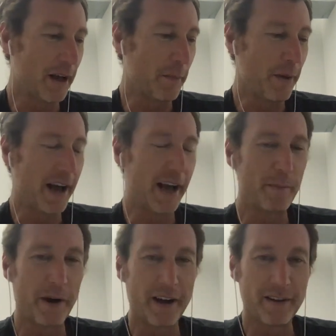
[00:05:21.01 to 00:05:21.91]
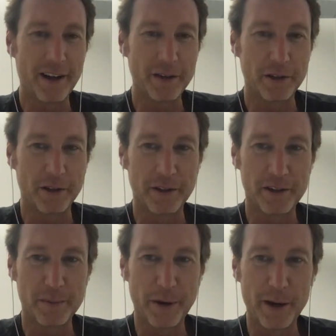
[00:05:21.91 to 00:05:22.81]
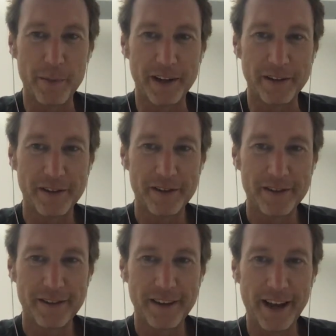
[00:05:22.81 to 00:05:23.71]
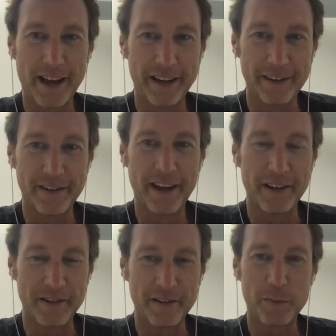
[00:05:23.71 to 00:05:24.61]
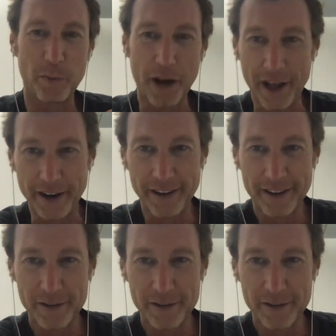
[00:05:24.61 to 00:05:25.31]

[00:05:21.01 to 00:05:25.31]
a bad biological experiment and then spread.